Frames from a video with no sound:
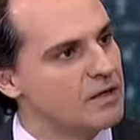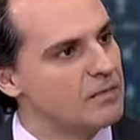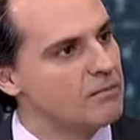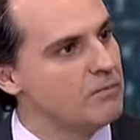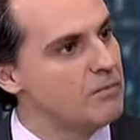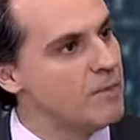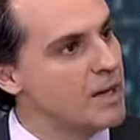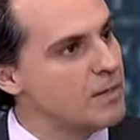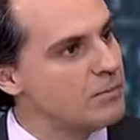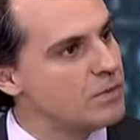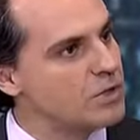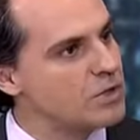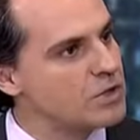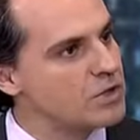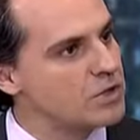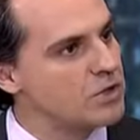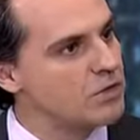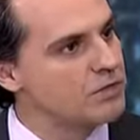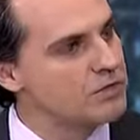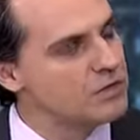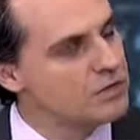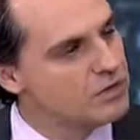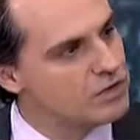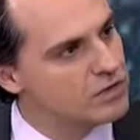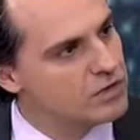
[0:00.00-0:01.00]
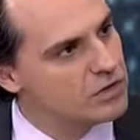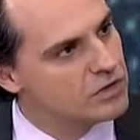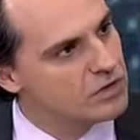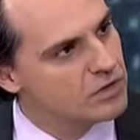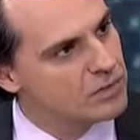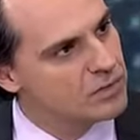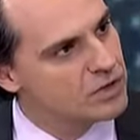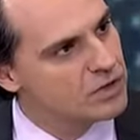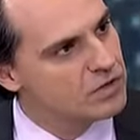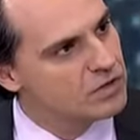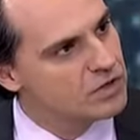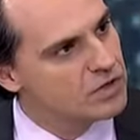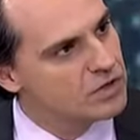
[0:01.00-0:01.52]
members of
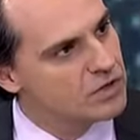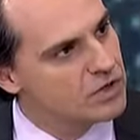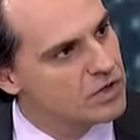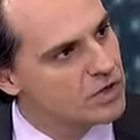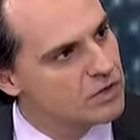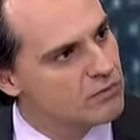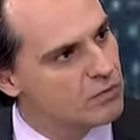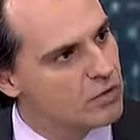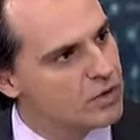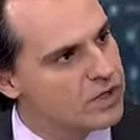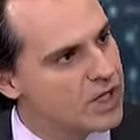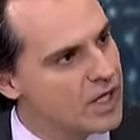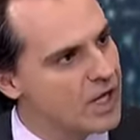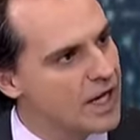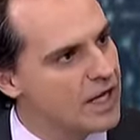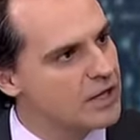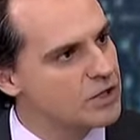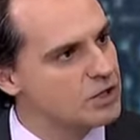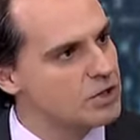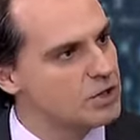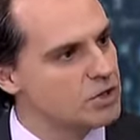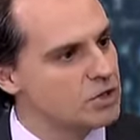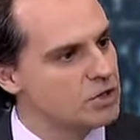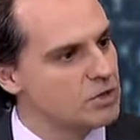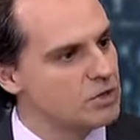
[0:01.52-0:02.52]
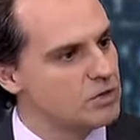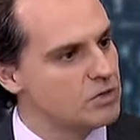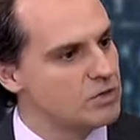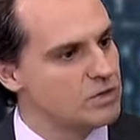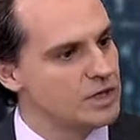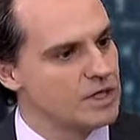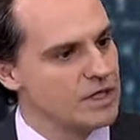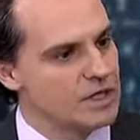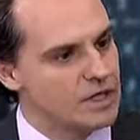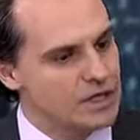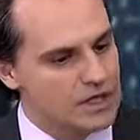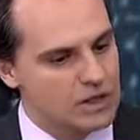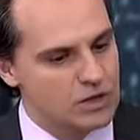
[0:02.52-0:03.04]
European Union would like to
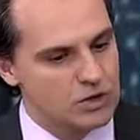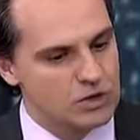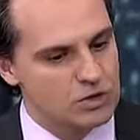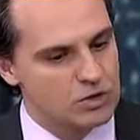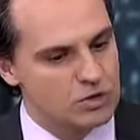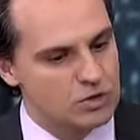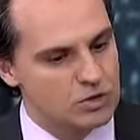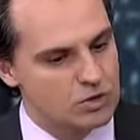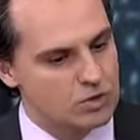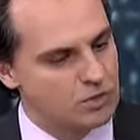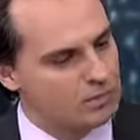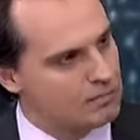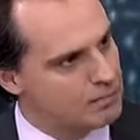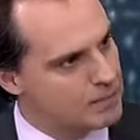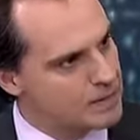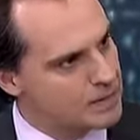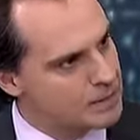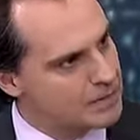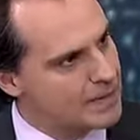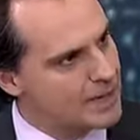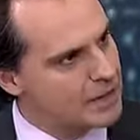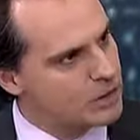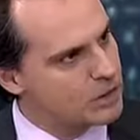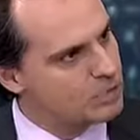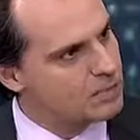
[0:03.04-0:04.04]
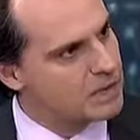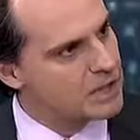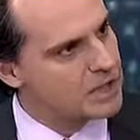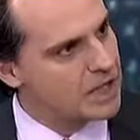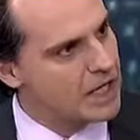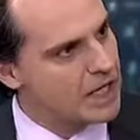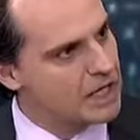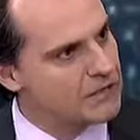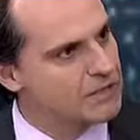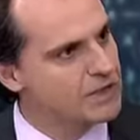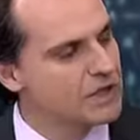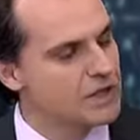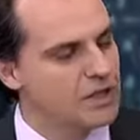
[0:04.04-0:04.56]
Spain to
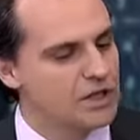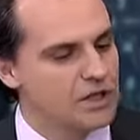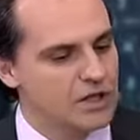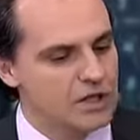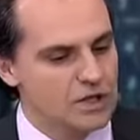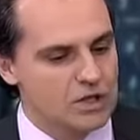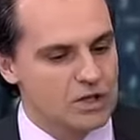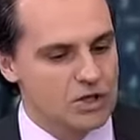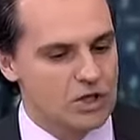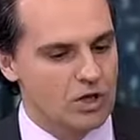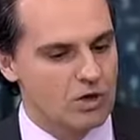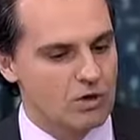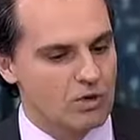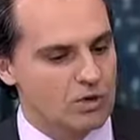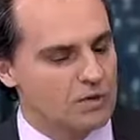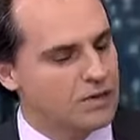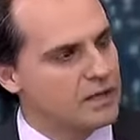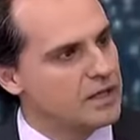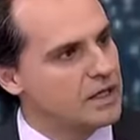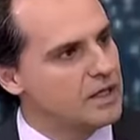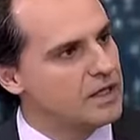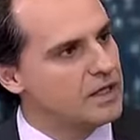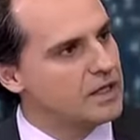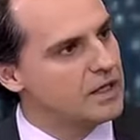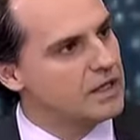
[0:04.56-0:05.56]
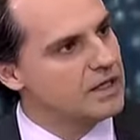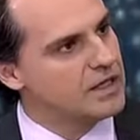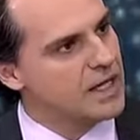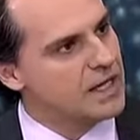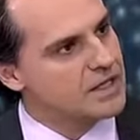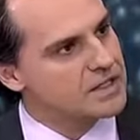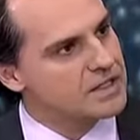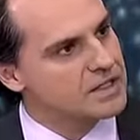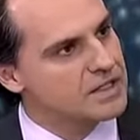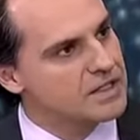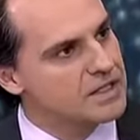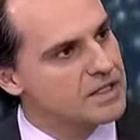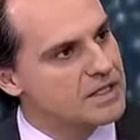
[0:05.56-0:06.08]
behave. So in
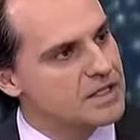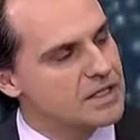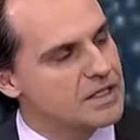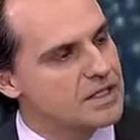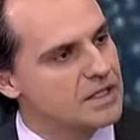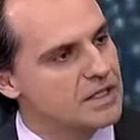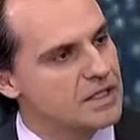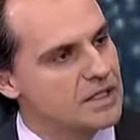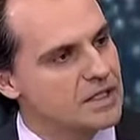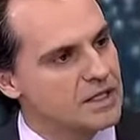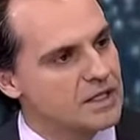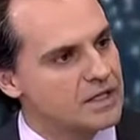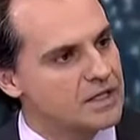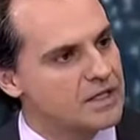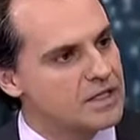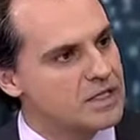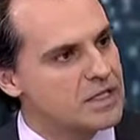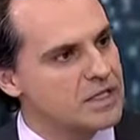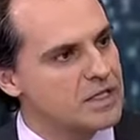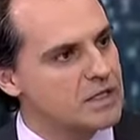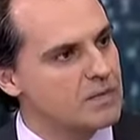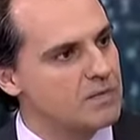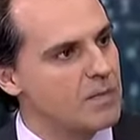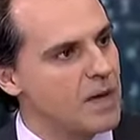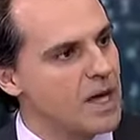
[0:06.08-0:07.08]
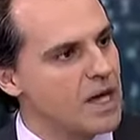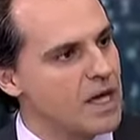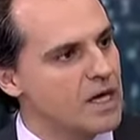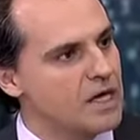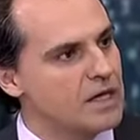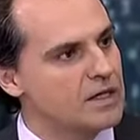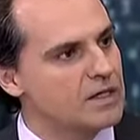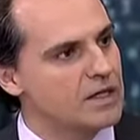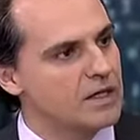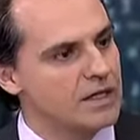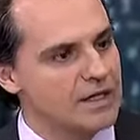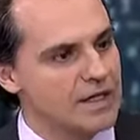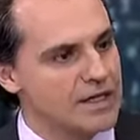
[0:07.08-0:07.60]
essence,
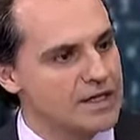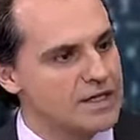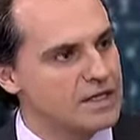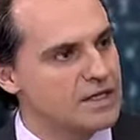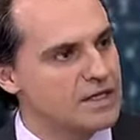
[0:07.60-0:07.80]
Spain has